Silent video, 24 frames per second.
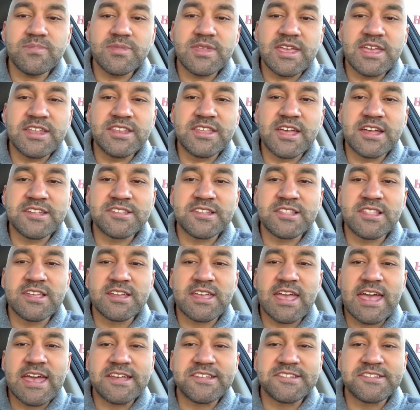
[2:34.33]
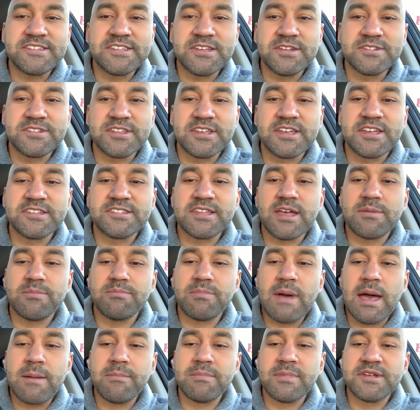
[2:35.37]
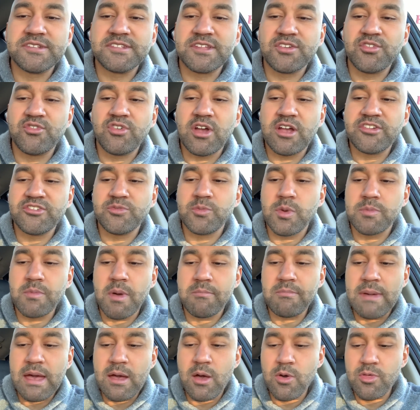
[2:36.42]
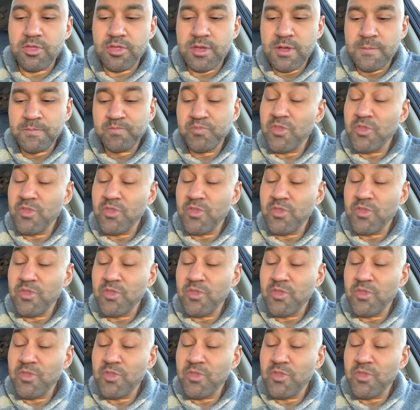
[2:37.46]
He doesn't look as tilted because I must have crushed him with my mouth.